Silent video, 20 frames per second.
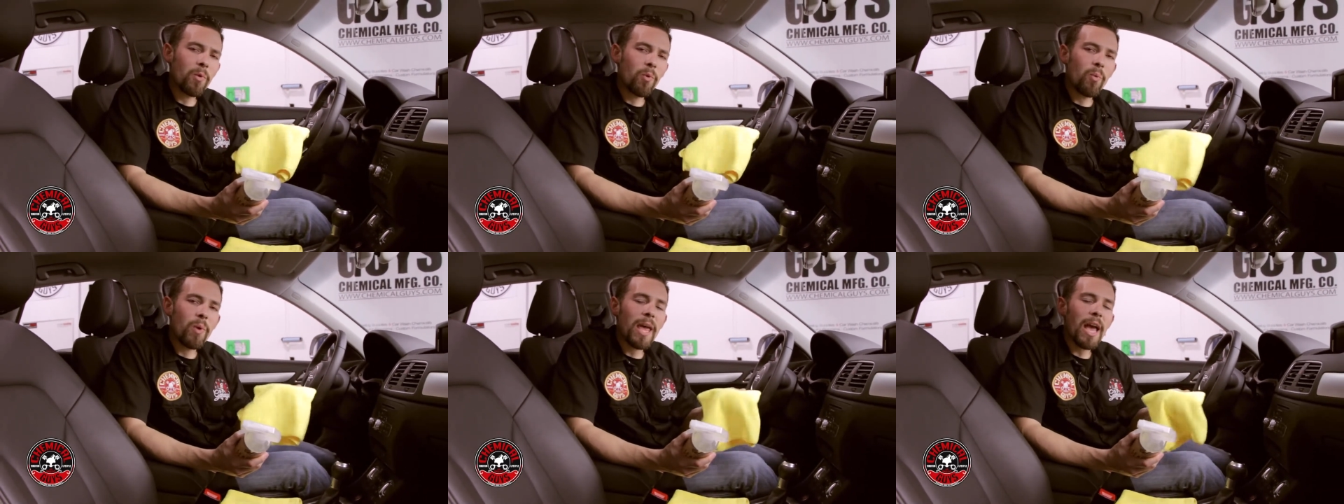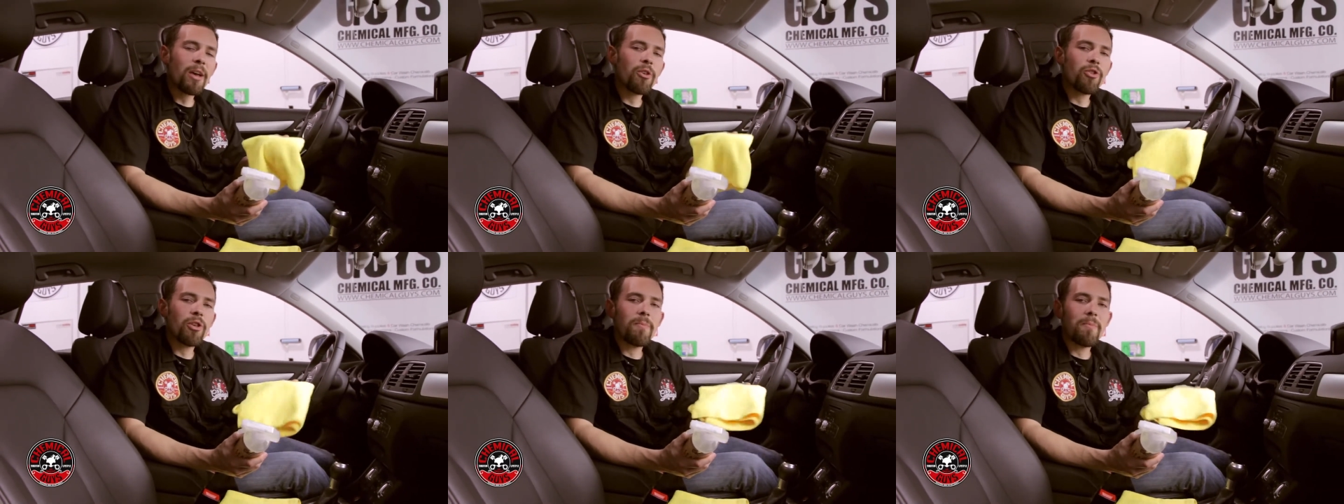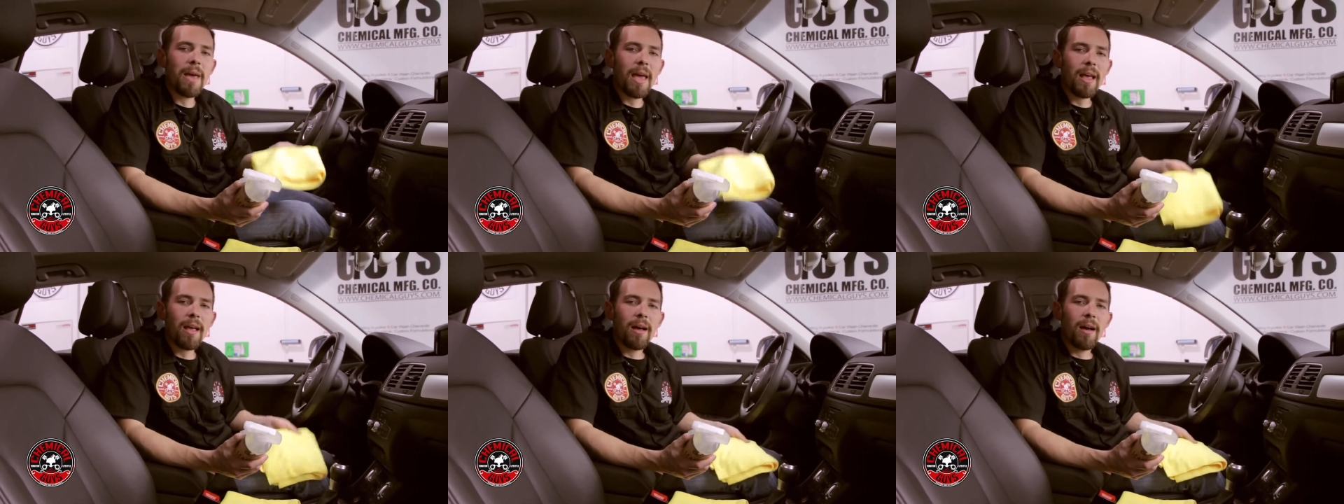We actually
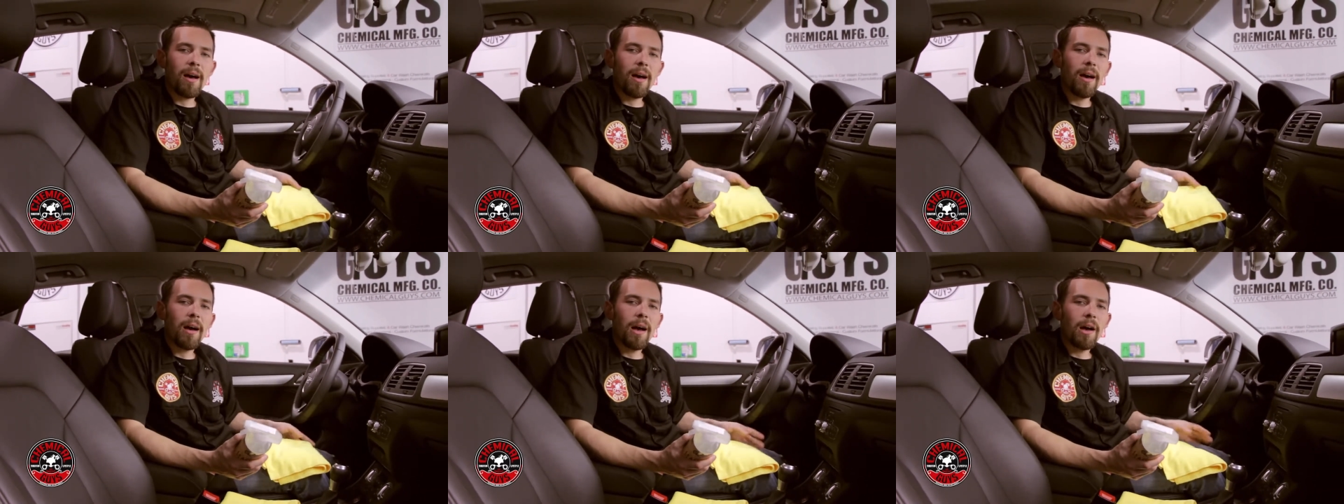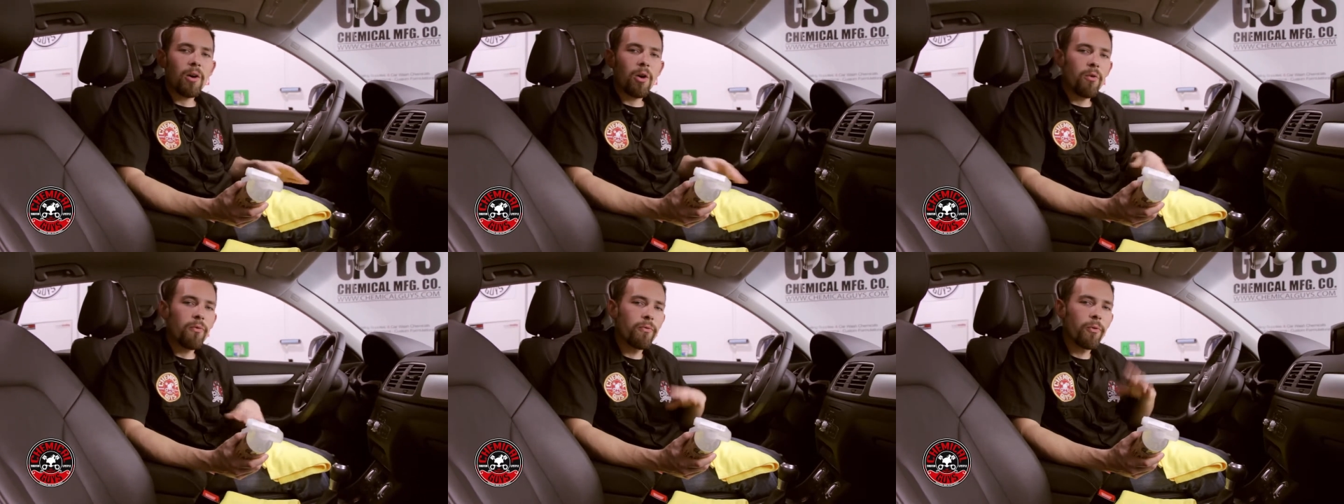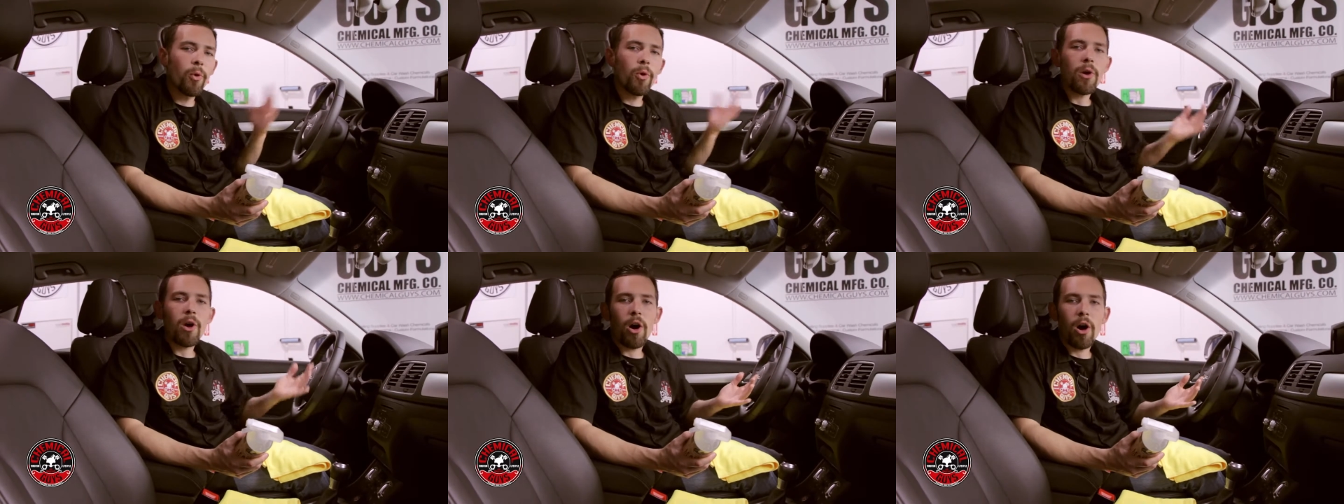make a
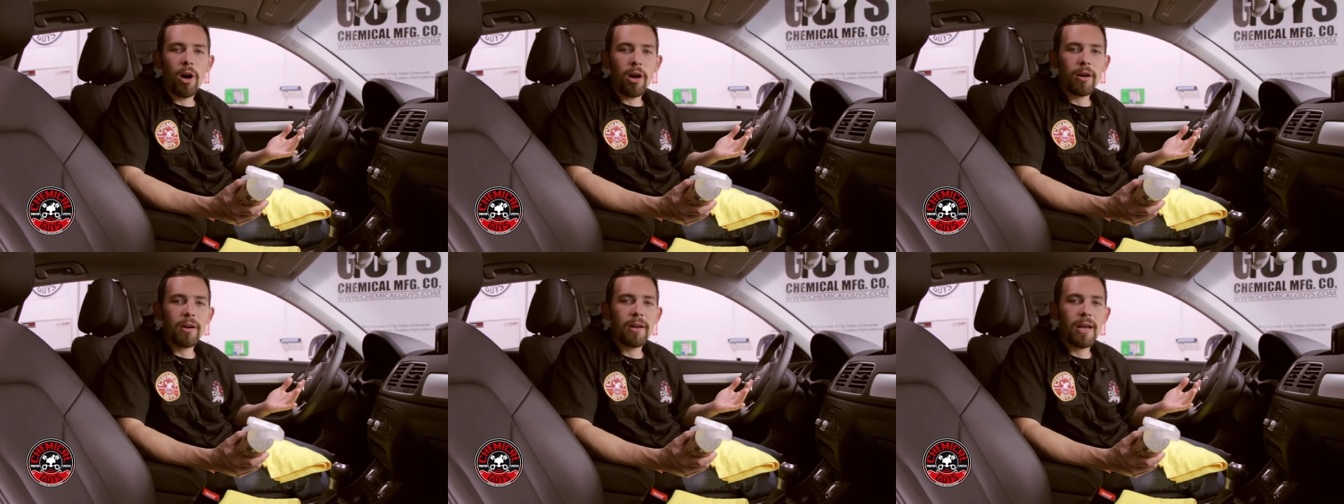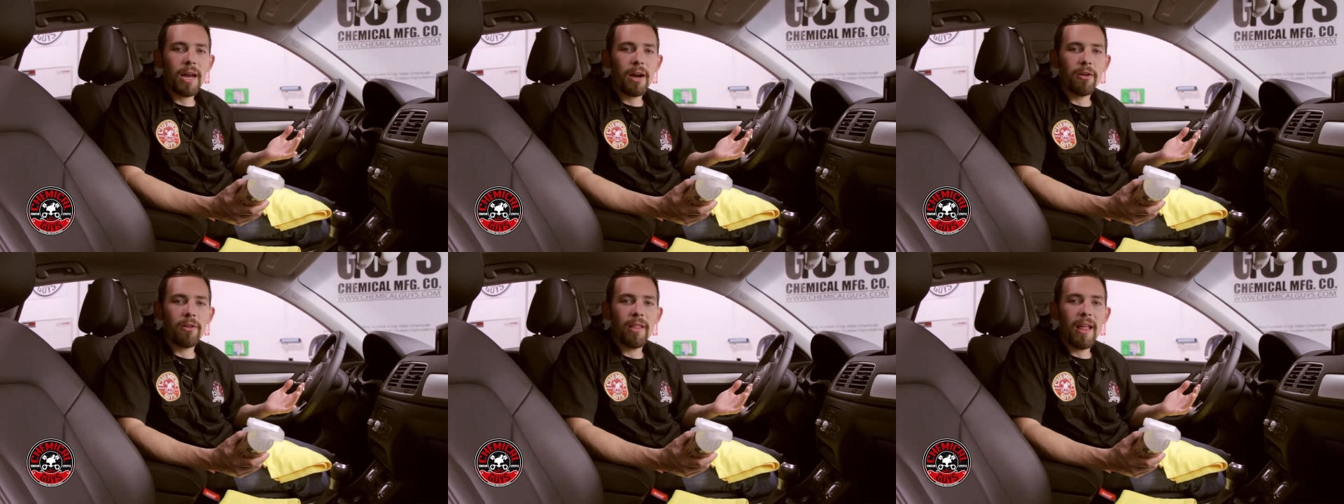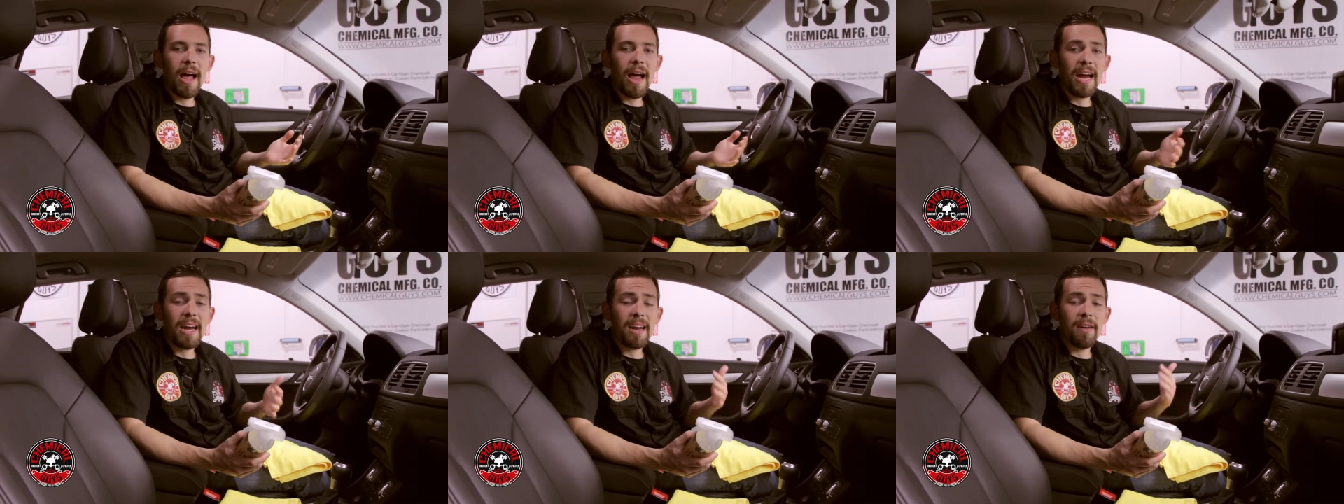full car care
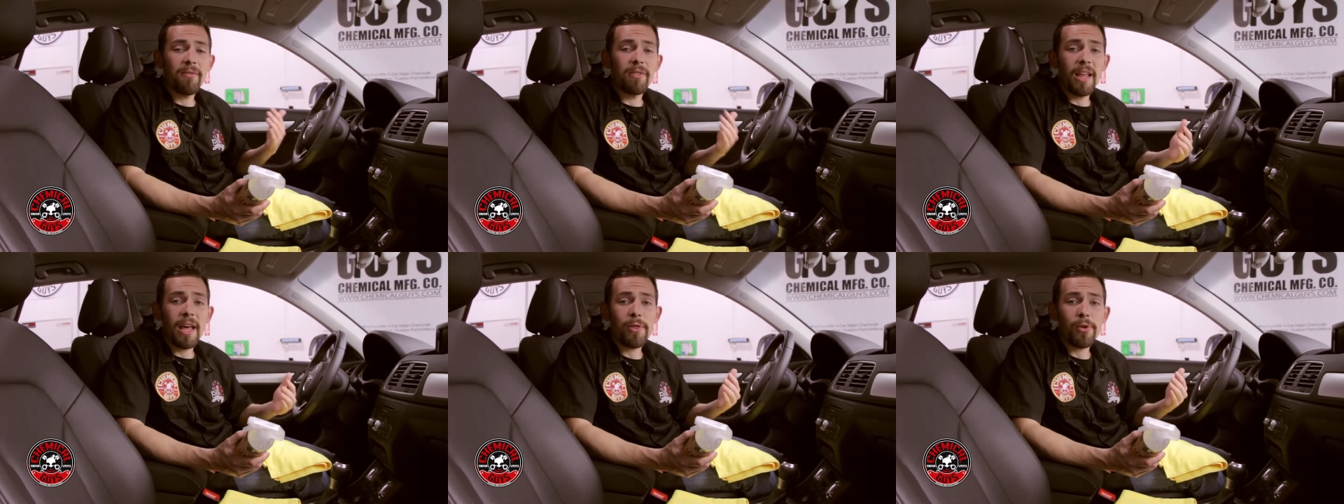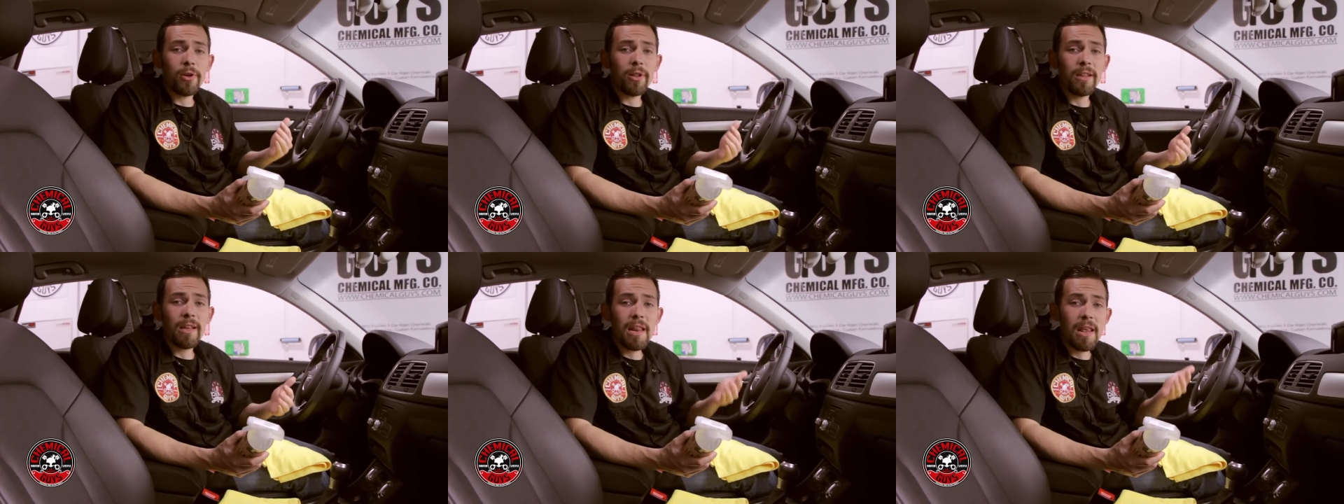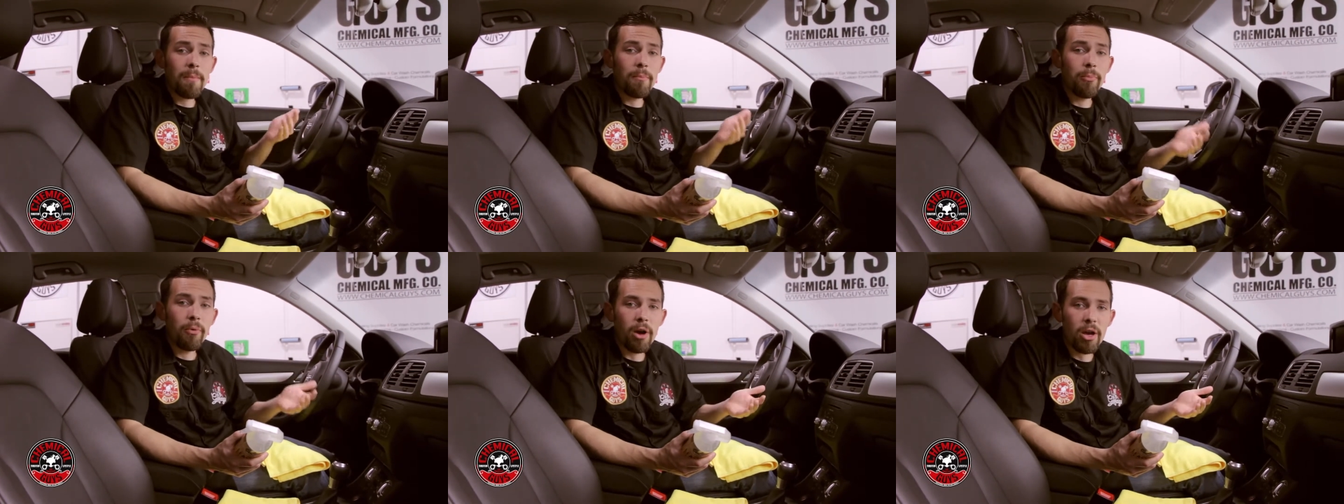line of leather
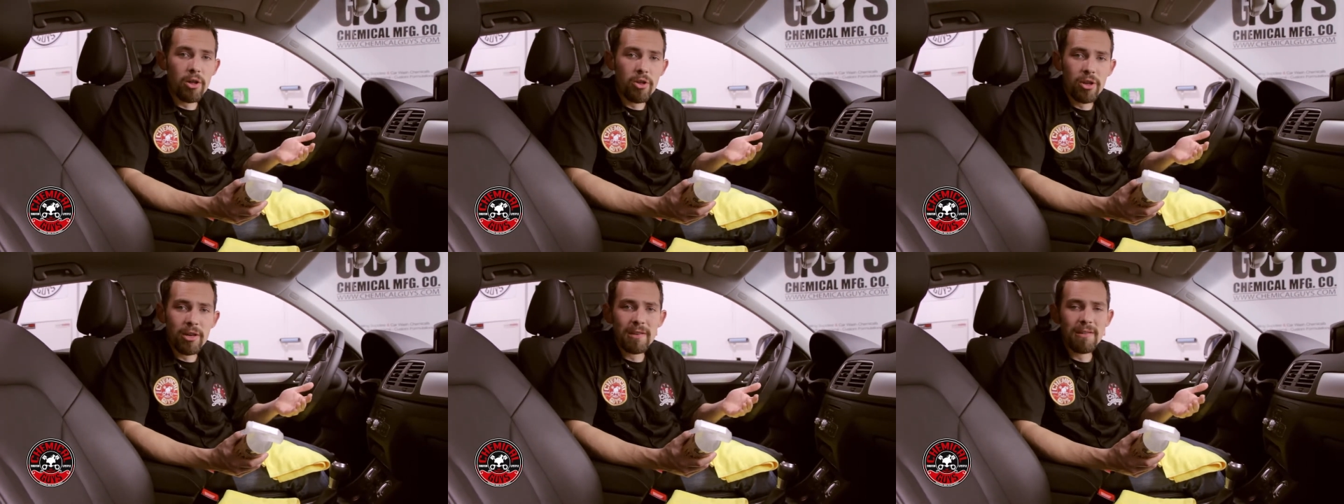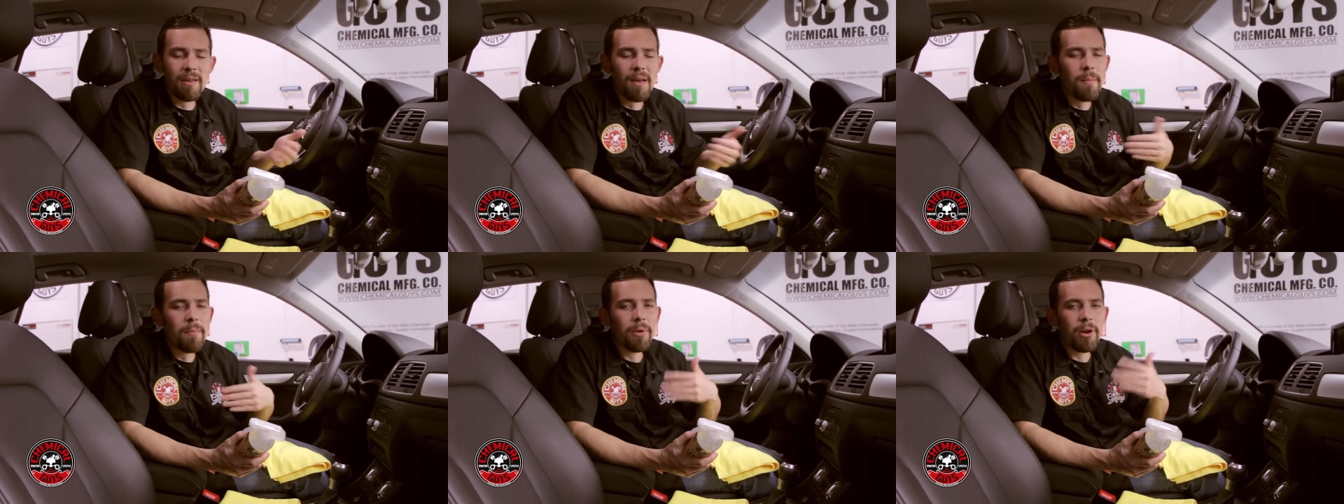cleaning brushes,